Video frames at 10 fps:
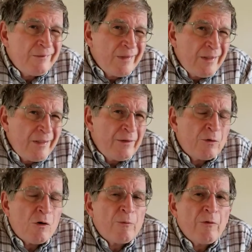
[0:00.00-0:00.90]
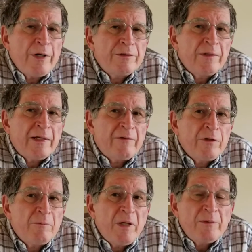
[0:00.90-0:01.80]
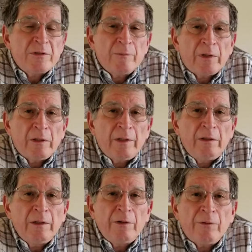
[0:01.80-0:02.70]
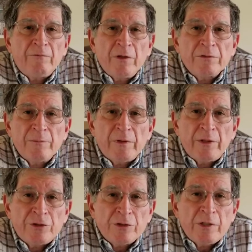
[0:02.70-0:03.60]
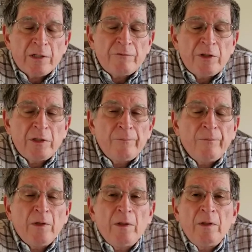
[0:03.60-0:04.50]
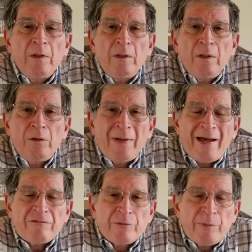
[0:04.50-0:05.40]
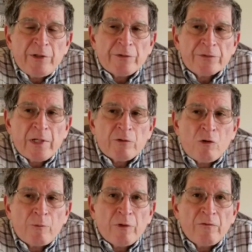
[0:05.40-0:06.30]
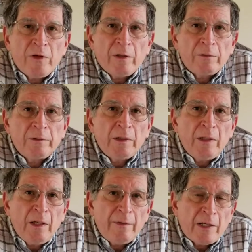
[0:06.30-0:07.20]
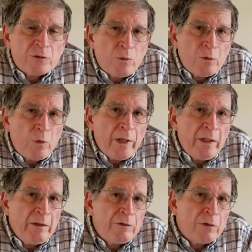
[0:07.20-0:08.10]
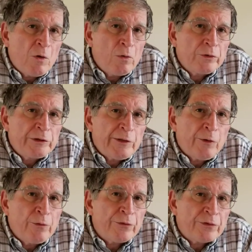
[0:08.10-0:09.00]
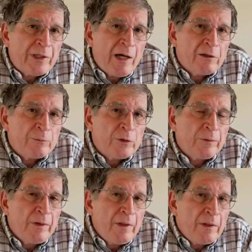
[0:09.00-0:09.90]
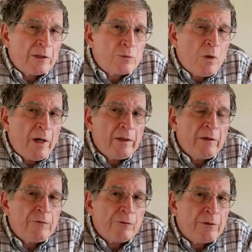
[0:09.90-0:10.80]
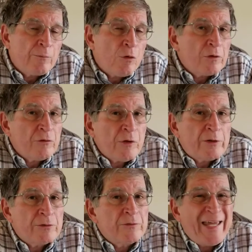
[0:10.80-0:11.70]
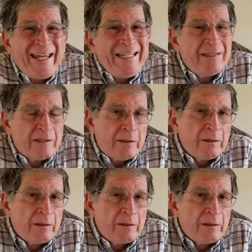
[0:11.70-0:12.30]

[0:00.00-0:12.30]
in the corporation that have done maybe something illegally or have done something they should not have done, you have to pierce that corporate veil. And that's one way to hold shareholders accountable. That's why if you're on the board of directors of anything,